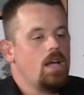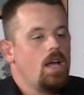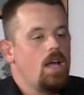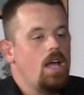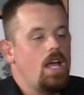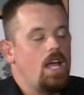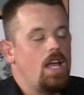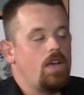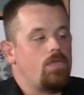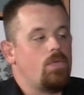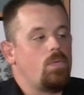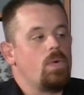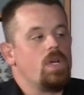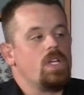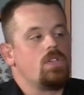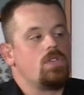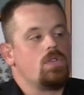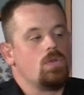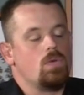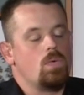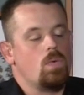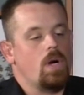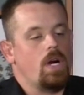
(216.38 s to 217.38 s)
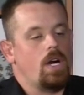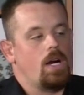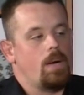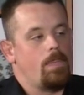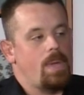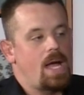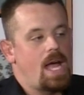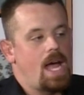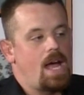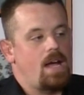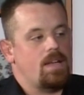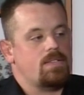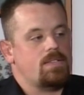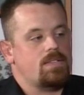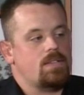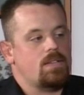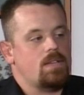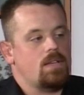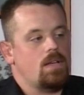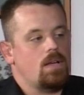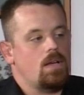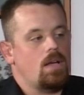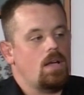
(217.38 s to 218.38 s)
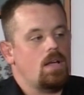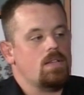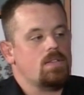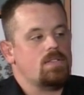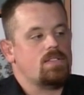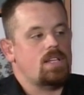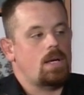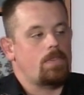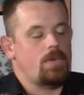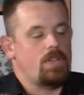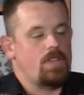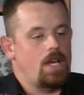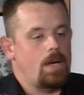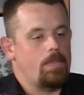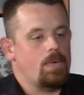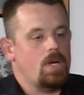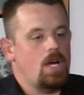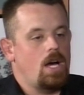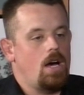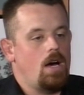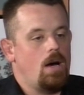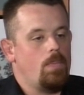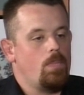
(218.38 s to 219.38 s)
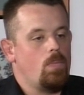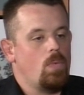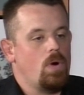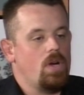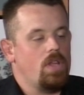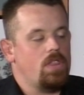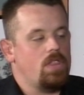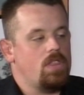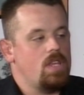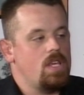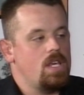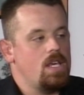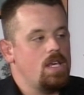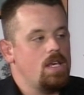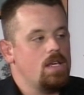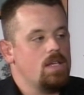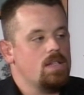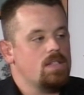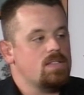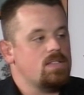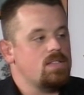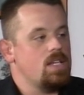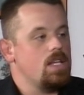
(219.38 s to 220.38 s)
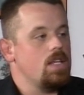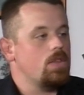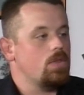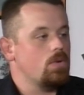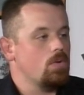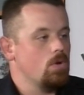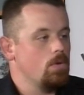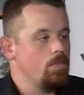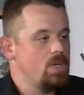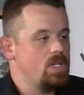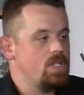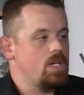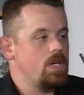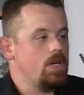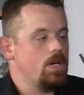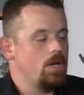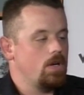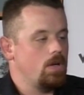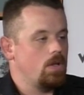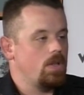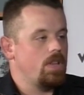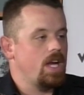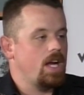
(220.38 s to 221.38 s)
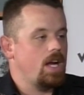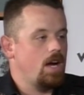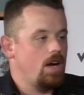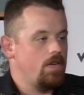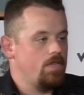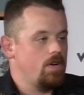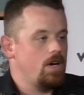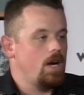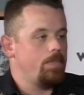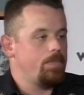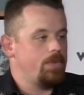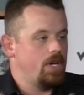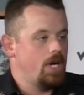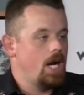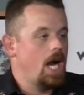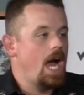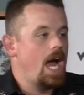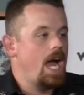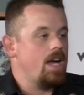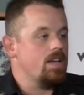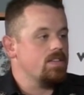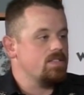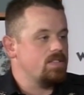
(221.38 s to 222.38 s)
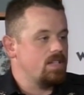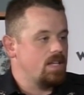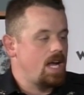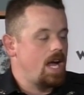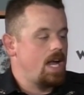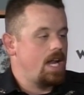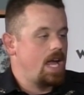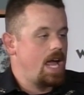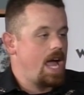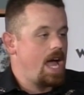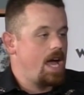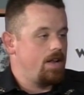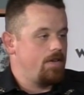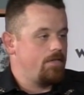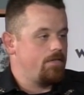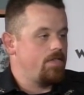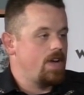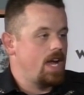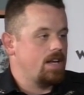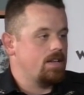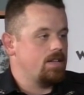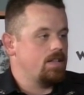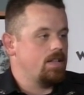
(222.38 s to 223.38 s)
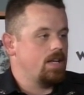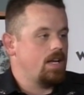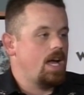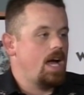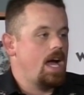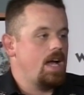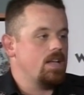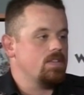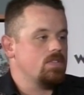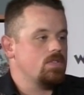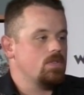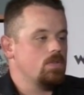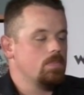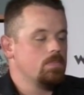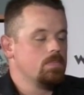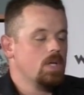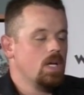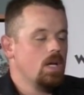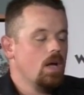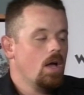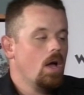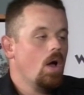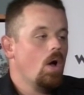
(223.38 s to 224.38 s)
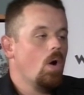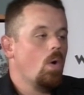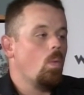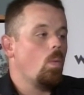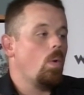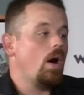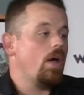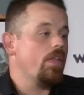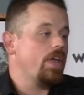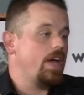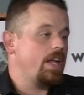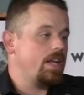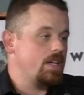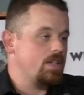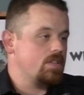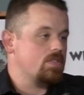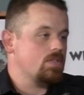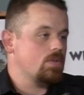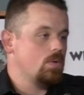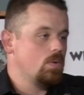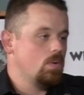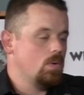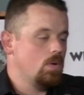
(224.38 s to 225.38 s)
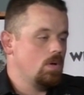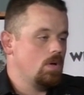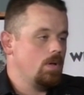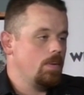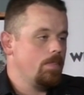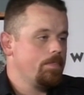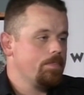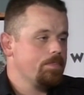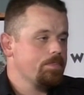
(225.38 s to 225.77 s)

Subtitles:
If we do wear a mask, some of them come with the see-through material that cover up their eyes to kind of add effect to the costume. While that is cool,